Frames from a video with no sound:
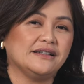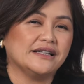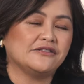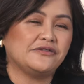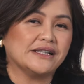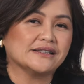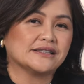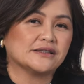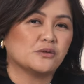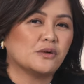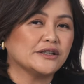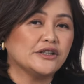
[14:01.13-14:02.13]
it feels
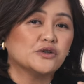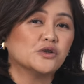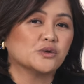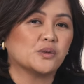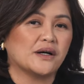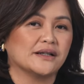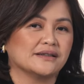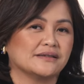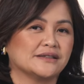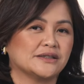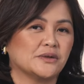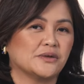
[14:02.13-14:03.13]
what you don't want.
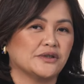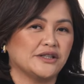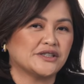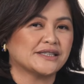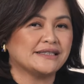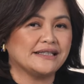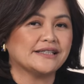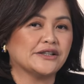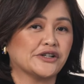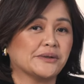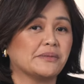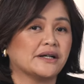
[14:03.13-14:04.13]
So you just listen to
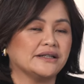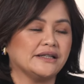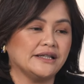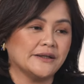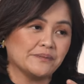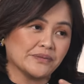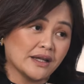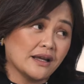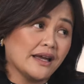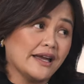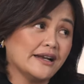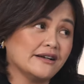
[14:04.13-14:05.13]
your body
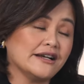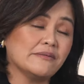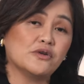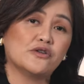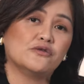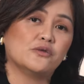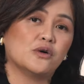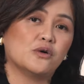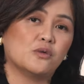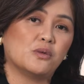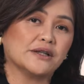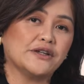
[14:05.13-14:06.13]
and remove
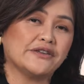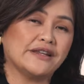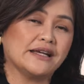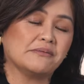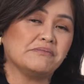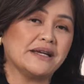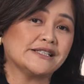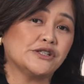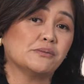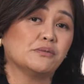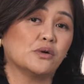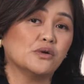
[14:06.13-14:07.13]
what you think makes you
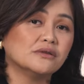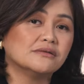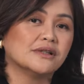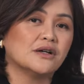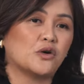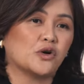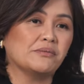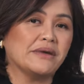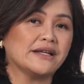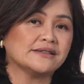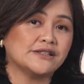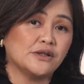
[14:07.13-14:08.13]
bloat or
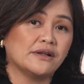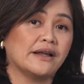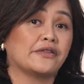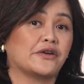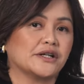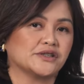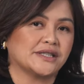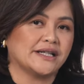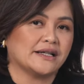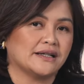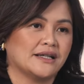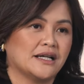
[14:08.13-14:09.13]
makes you lethargic.
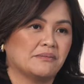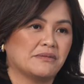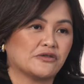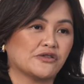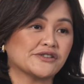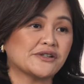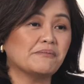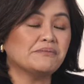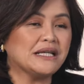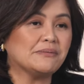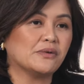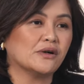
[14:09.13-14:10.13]
But for some
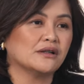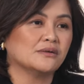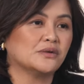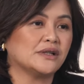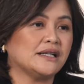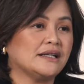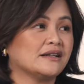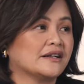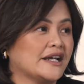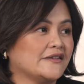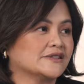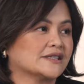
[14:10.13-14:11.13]
people who really
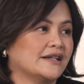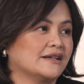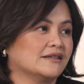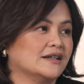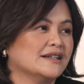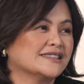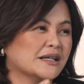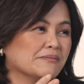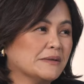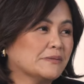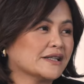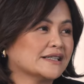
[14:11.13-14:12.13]
craves, like some
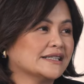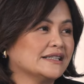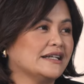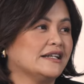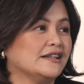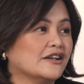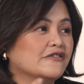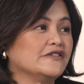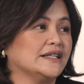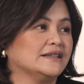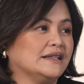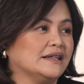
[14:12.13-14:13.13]
people kasi they really love
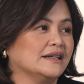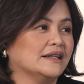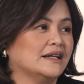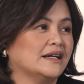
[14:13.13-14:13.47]
eating,